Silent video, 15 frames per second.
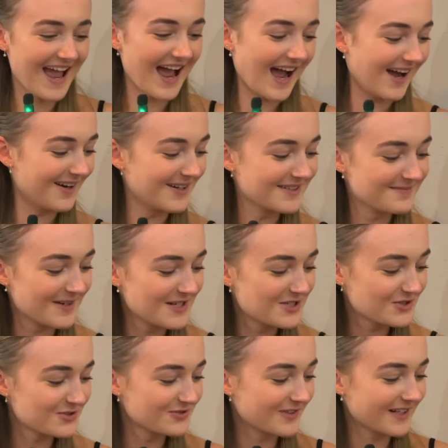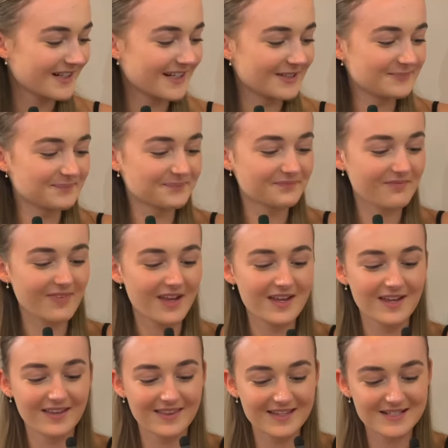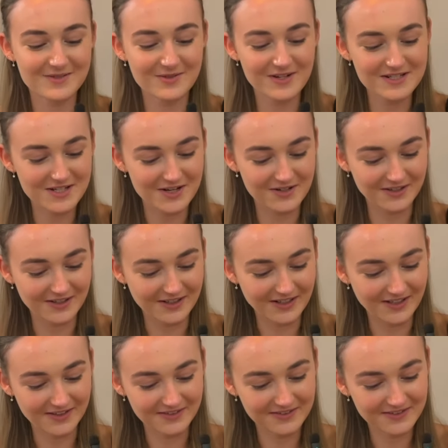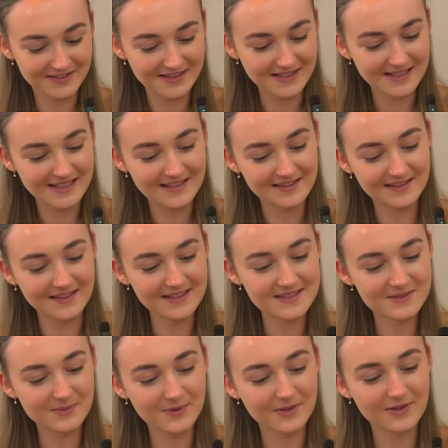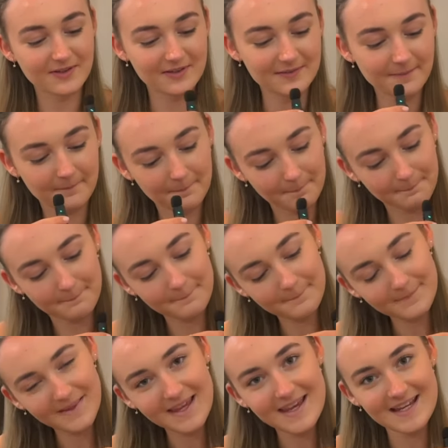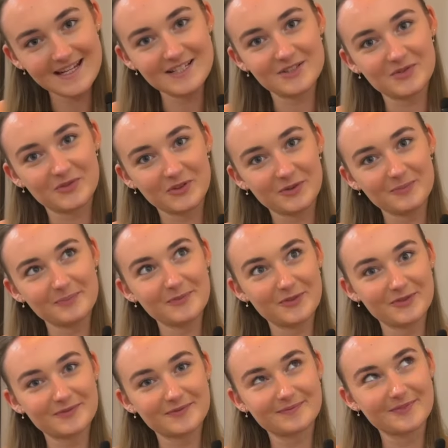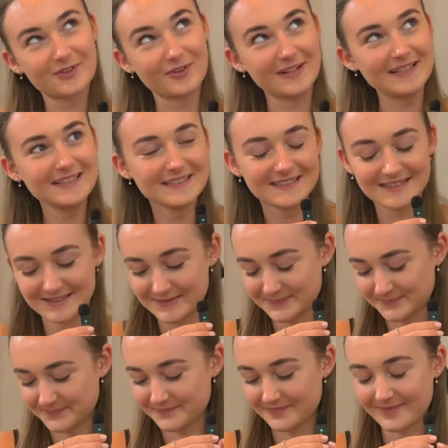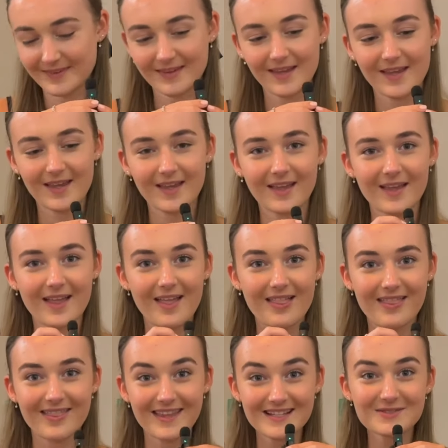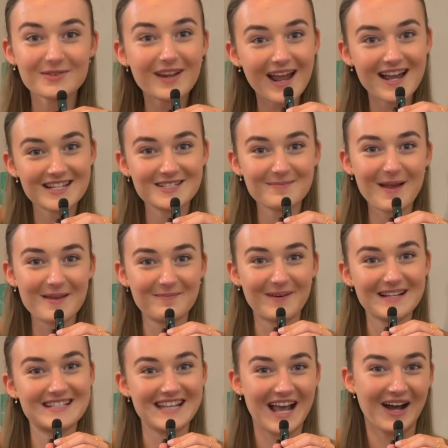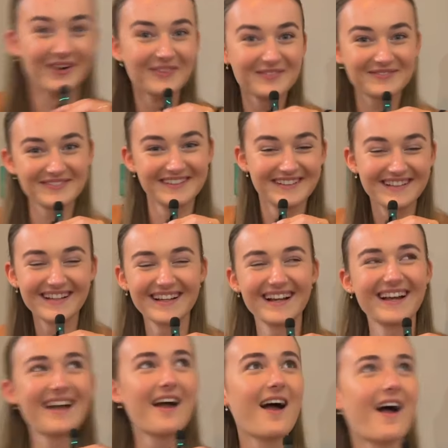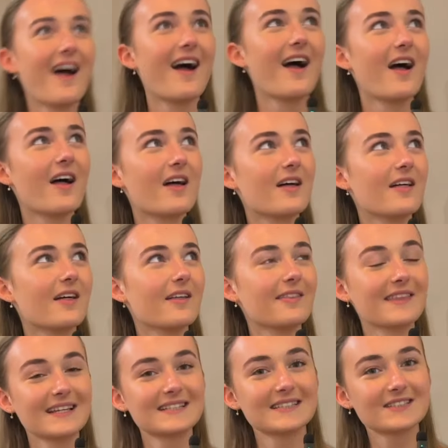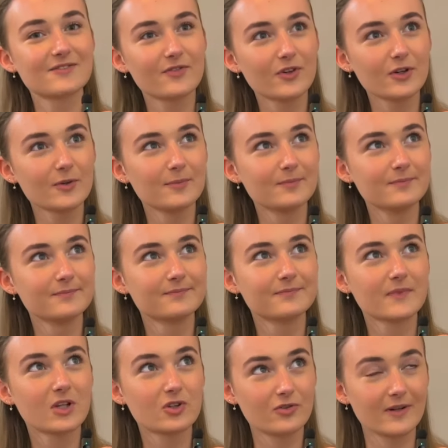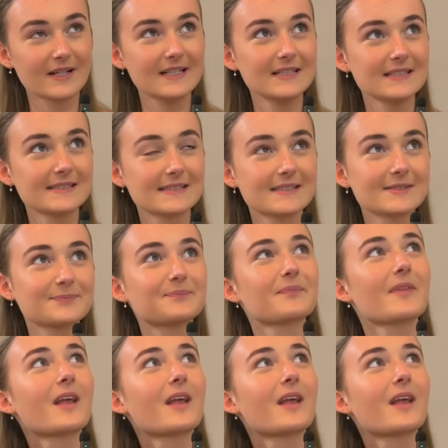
And my jewellery, this one I don't know. This one is from Greece. This one I actually made myself. This is from Greece.